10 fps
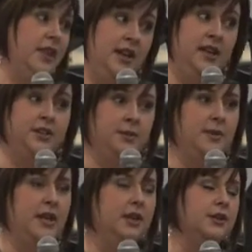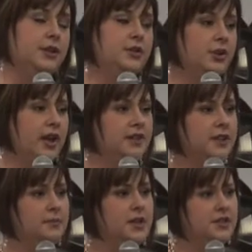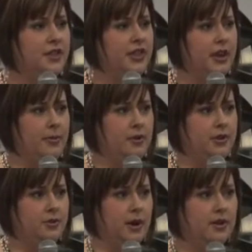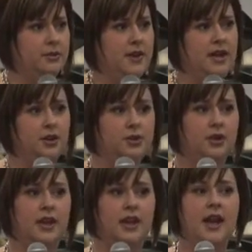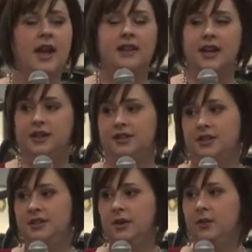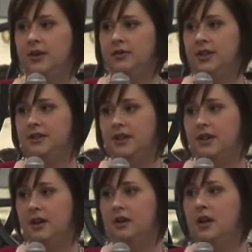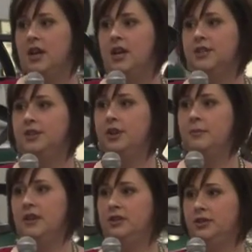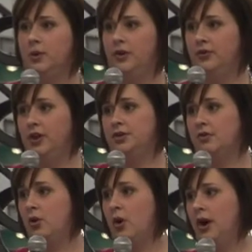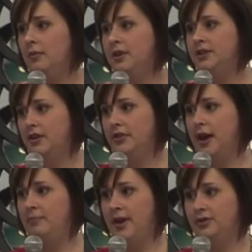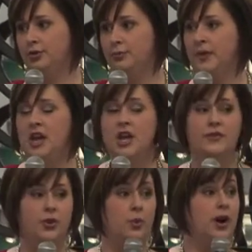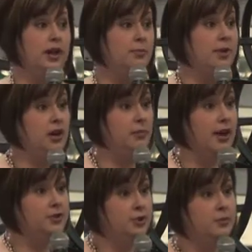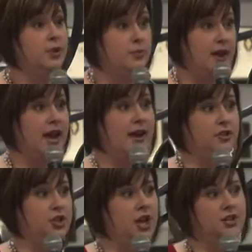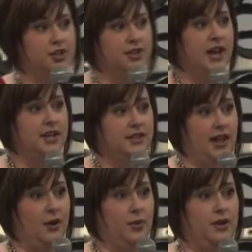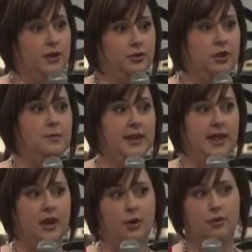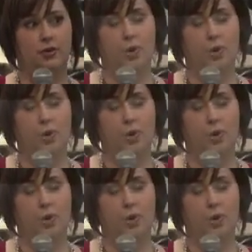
they need to be. So that's something to think about as well, is making sure that that existing window that's in there is going to meet the square footage requirements of that bedroom. If you're wanting a bigger bedroom, you may have to change the size of that window to meet that code